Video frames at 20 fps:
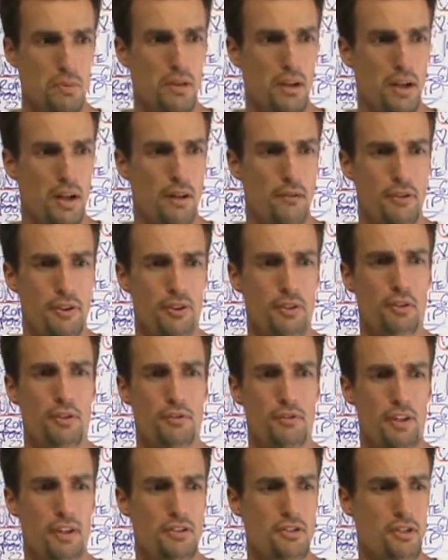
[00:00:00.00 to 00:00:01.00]
a physical
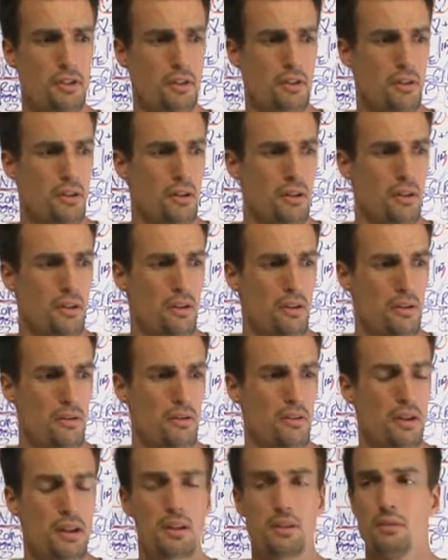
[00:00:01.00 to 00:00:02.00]
feature
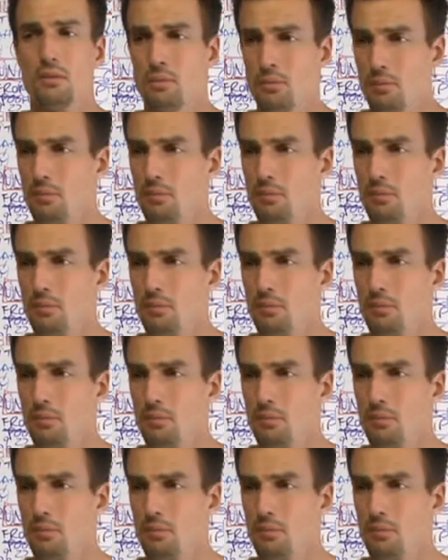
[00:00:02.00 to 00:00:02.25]
that